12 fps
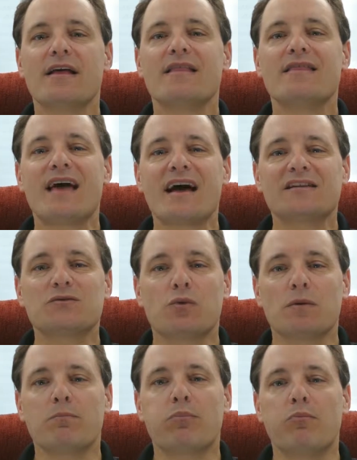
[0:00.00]
that's
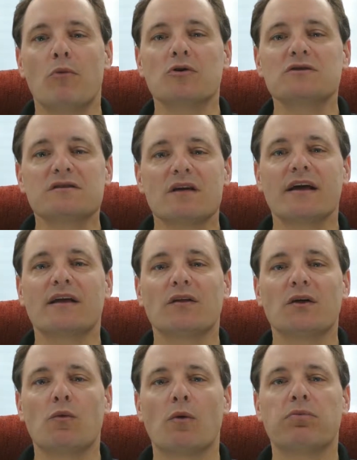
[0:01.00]
what most
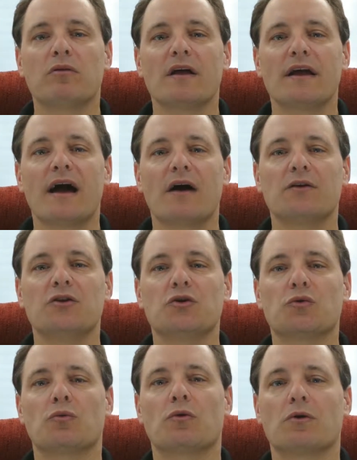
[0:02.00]
likely will play out in
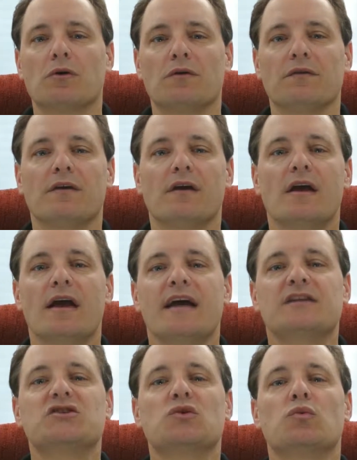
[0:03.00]
your world.
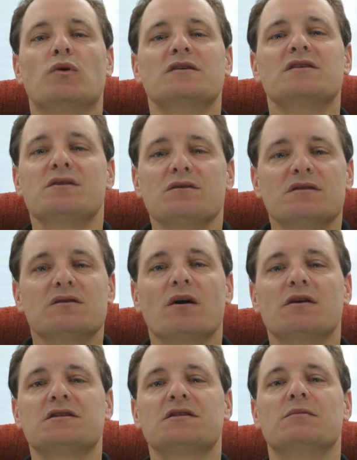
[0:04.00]
And so once those
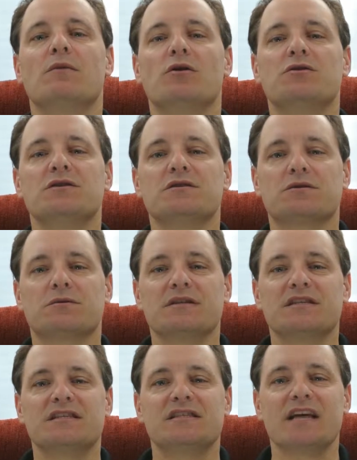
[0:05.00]
thoughts and emotions are
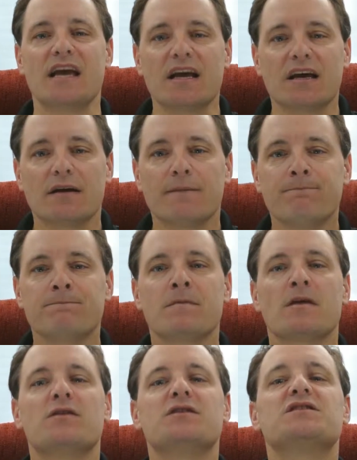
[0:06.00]
in sync,
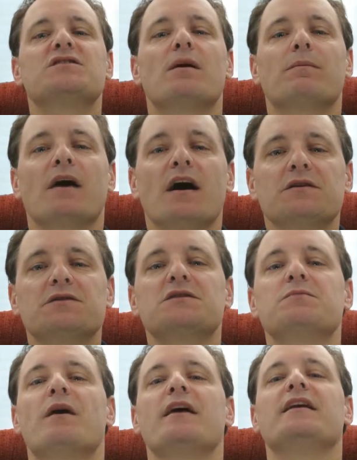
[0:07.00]
the
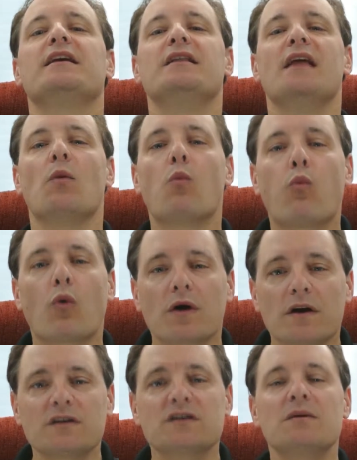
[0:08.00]
subconscious mind can then
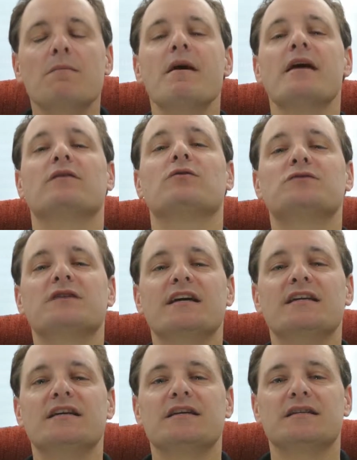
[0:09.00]
work to make those
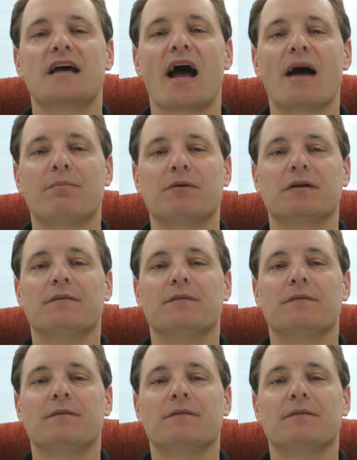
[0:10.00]
ideas happen.